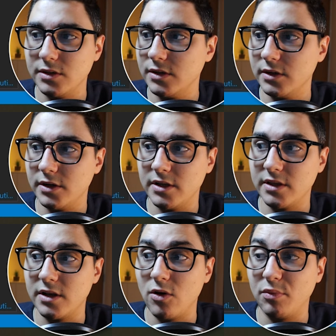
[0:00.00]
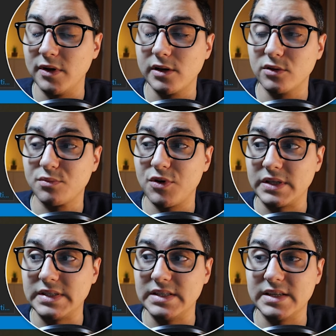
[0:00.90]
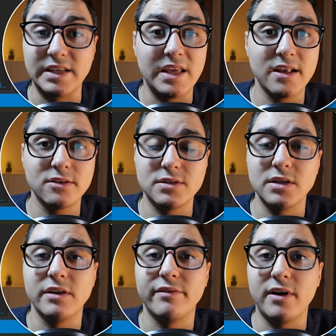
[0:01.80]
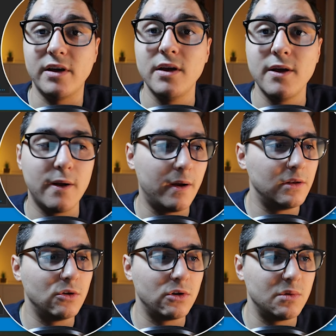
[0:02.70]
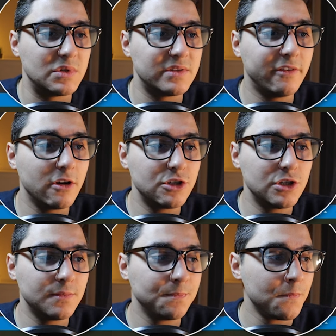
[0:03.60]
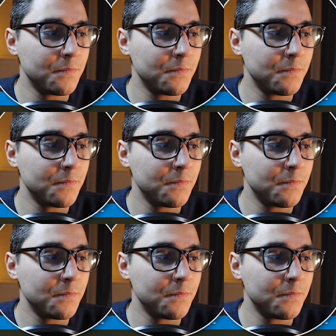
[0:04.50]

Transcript: and then open close parentheses again to signify an anonymous function.